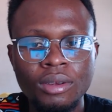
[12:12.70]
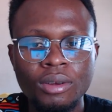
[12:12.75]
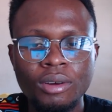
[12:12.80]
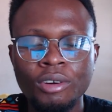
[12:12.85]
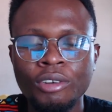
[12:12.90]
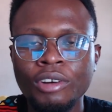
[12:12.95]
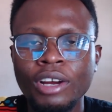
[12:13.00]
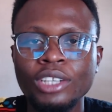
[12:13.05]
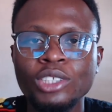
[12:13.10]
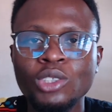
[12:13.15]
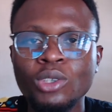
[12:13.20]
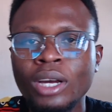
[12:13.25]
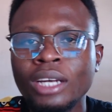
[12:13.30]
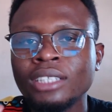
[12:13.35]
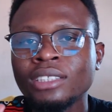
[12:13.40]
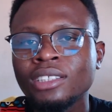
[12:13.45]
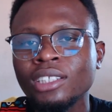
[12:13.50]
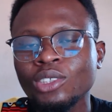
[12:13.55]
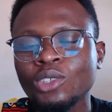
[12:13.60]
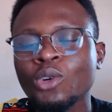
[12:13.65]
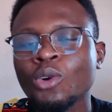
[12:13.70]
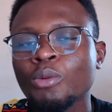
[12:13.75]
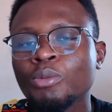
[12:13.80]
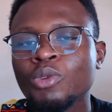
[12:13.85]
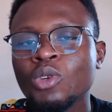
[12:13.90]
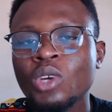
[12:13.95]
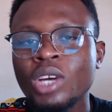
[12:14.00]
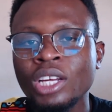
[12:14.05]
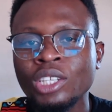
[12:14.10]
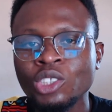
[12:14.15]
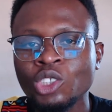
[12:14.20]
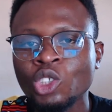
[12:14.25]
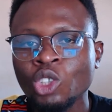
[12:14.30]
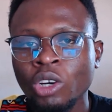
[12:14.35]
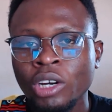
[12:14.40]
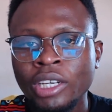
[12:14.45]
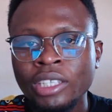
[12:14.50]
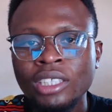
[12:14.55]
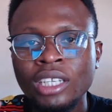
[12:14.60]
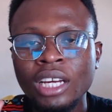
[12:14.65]
All right, so I just hope you
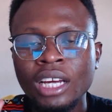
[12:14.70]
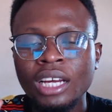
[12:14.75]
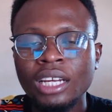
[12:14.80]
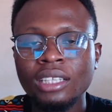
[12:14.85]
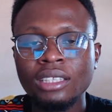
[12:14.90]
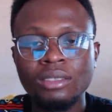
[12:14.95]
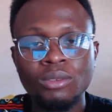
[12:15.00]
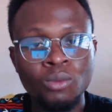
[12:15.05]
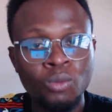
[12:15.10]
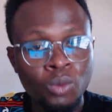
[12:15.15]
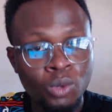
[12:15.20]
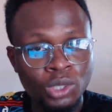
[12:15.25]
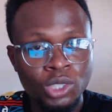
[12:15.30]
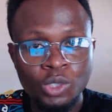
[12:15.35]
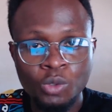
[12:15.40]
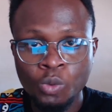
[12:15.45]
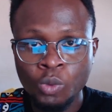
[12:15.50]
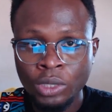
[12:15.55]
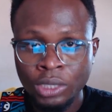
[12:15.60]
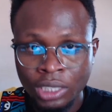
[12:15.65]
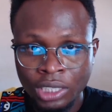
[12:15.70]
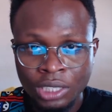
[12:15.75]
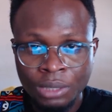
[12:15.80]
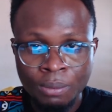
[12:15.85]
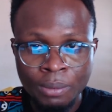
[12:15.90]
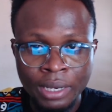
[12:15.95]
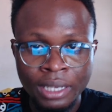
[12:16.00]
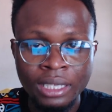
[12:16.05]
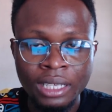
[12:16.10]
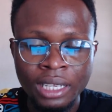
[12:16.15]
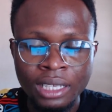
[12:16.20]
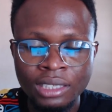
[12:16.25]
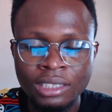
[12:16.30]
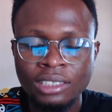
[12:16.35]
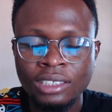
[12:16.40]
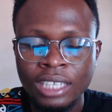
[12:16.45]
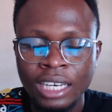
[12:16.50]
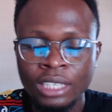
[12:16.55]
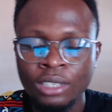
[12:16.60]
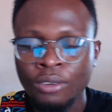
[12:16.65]
enjoyed what we just made
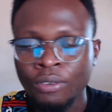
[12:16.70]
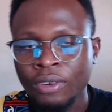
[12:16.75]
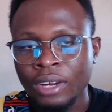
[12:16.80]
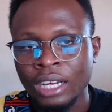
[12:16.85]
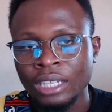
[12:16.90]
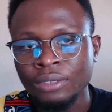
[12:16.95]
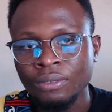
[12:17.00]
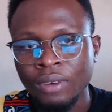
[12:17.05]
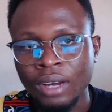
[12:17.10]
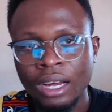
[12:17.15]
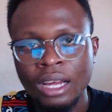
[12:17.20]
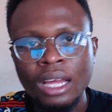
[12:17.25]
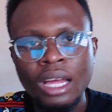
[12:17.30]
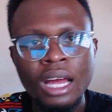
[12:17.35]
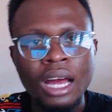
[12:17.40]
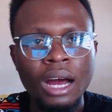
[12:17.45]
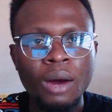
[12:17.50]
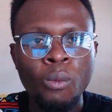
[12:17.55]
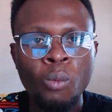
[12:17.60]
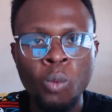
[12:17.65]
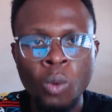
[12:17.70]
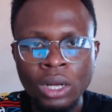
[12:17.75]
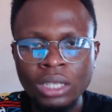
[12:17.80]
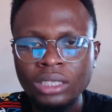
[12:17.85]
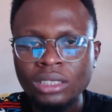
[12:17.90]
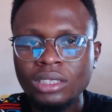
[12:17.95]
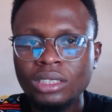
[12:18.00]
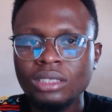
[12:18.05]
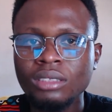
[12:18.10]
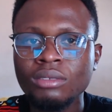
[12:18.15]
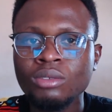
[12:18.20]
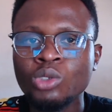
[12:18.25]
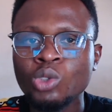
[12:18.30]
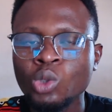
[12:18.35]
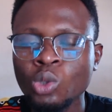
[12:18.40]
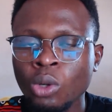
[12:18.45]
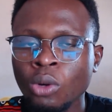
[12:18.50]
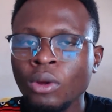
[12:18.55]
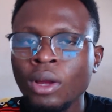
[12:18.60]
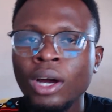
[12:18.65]
inside of Canva. One
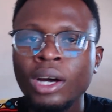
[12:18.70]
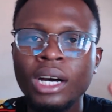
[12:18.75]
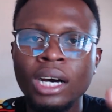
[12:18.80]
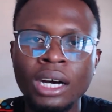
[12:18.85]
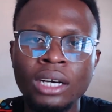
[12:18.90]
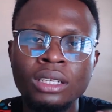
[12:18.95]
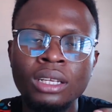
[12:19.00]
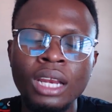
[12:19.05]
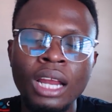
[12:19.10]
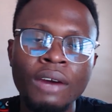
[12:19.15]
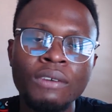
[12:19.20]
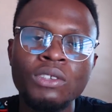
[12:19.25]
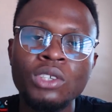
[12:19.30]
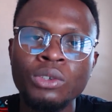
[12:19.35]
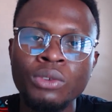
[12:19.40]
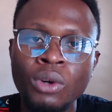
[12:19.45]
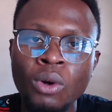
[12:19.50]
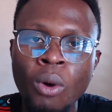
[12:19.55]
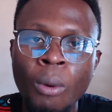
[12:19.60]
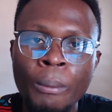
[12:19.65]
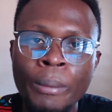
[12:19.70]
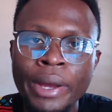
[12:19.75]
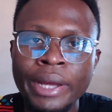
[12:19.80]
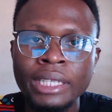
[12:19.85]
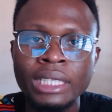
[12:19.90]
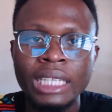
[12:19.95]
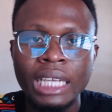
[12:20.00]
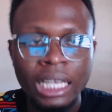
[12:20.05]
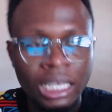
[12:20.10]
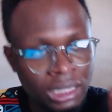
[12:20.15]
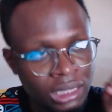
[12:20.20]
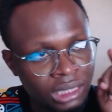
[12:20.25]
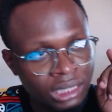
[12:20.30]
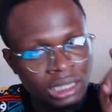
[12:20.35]
tutorial I'd love to recommend is